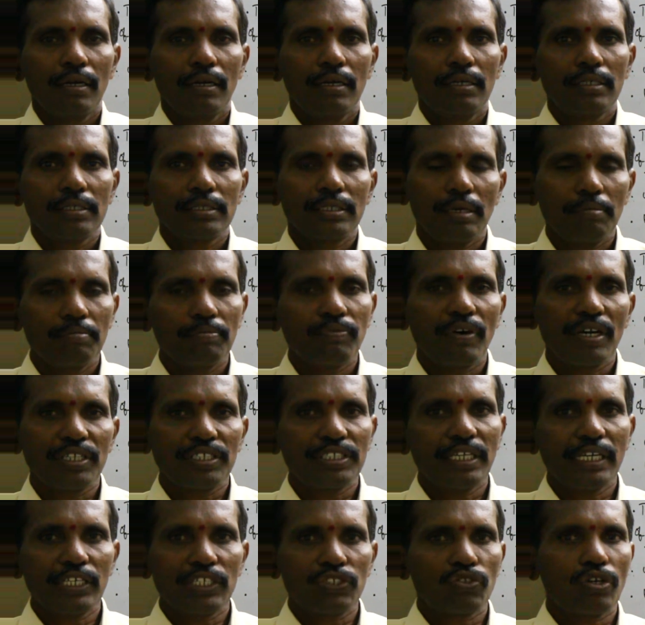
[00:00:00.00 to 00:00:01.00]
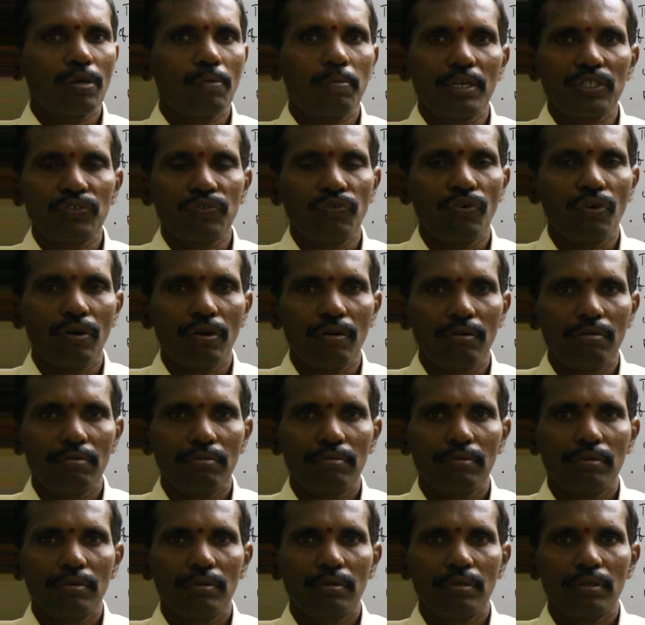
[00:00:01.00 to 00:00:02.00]
Some function x square plus 4,
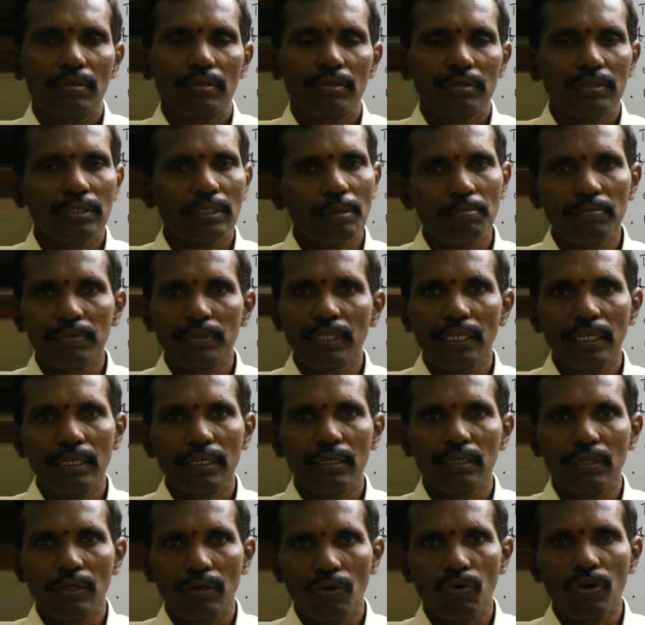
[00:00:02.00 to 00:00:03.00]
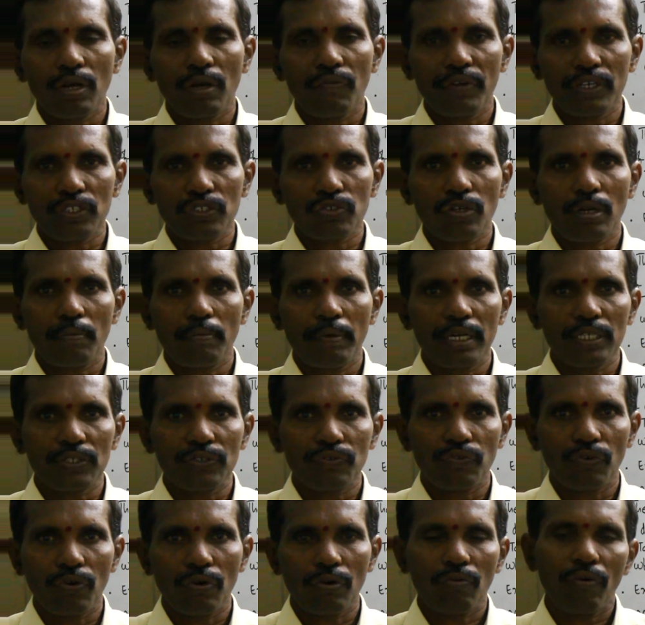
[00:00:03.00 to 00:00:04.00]
something root of x square minus
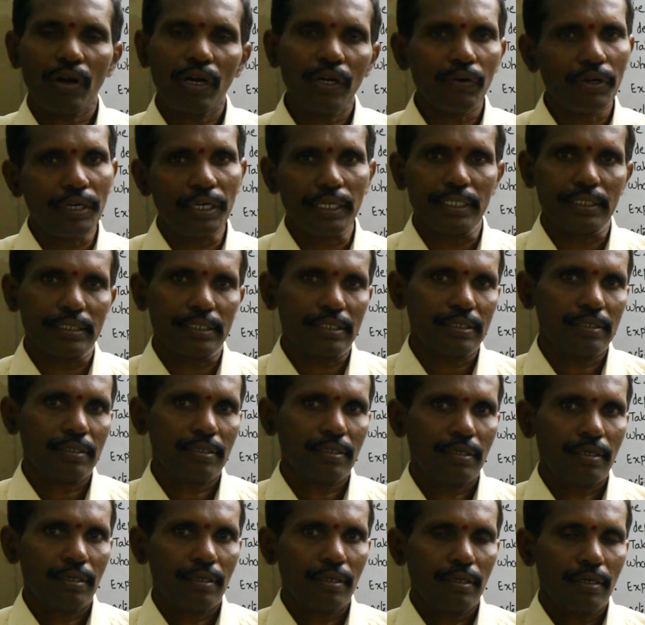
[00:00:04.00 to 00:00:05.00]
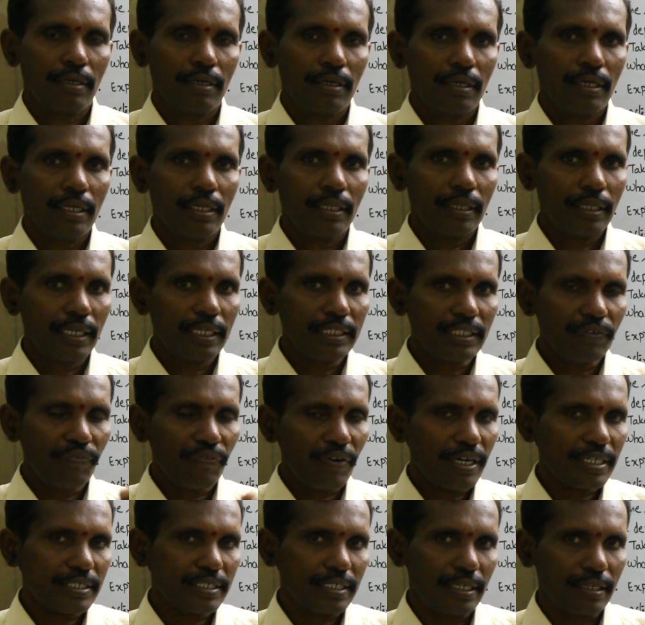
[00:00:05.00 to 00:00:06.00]
4, whatever it is. That is a
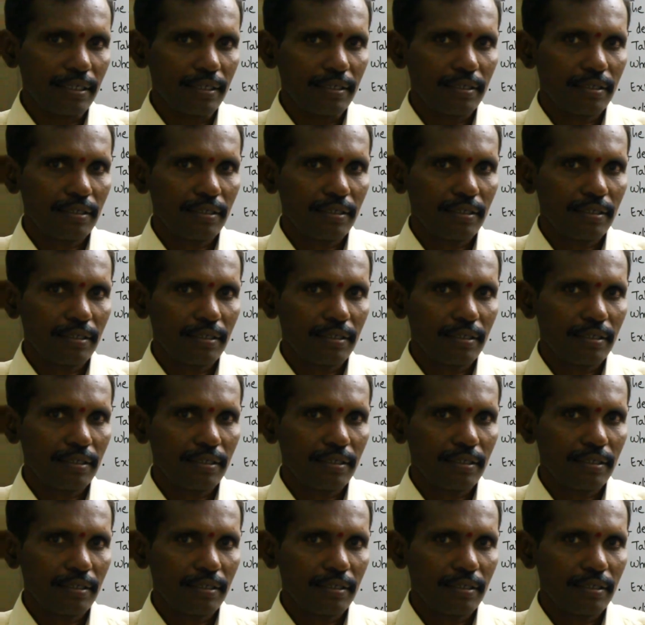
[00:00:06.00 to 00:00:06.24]
function.